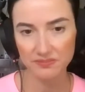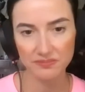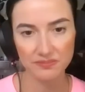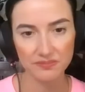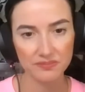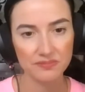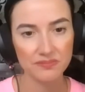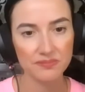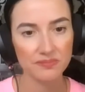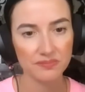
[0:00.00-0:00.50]

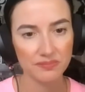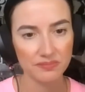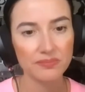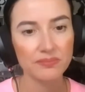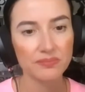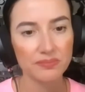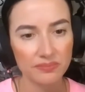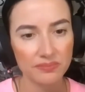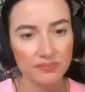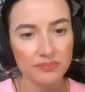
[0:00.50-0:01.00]
Yeah, who
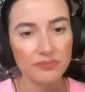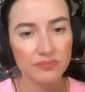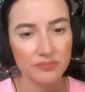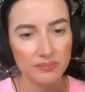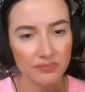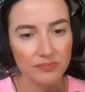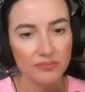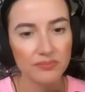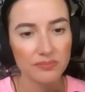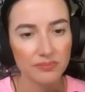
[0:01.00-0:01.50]
are on
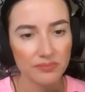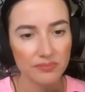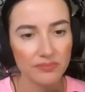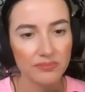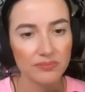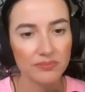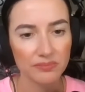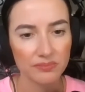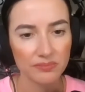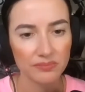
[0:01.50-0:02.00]
Gaps.me.
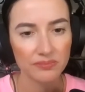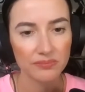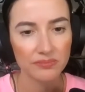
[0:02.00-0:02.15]
Mm-hmm.